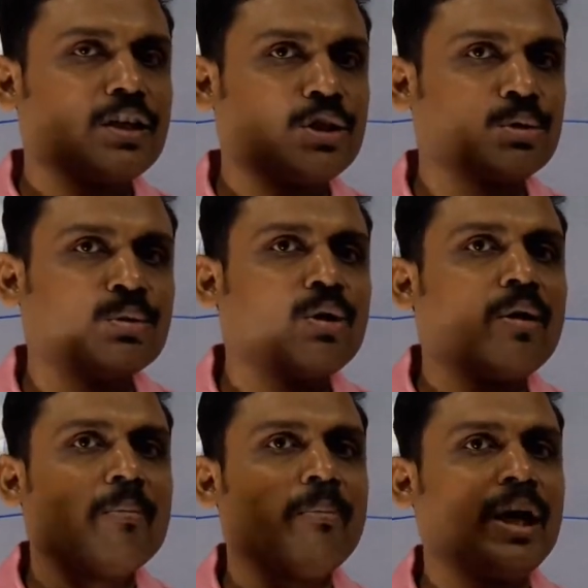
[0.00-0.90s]
two
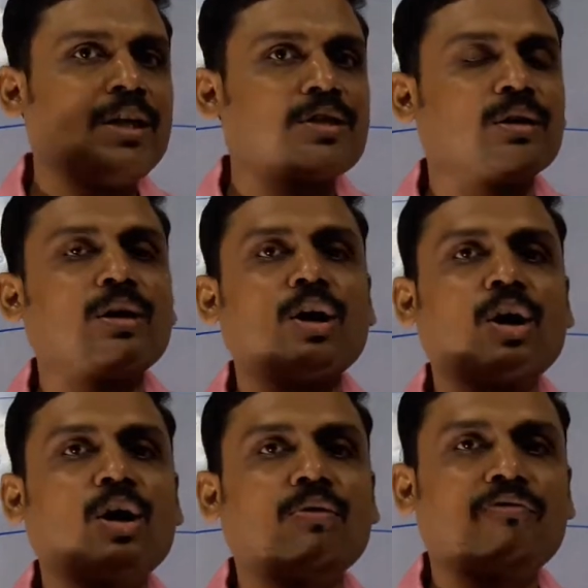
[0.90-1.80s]
major
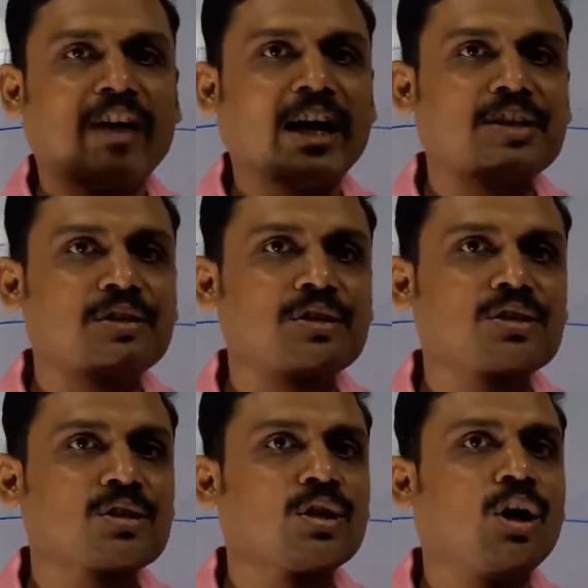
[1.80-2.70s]
factors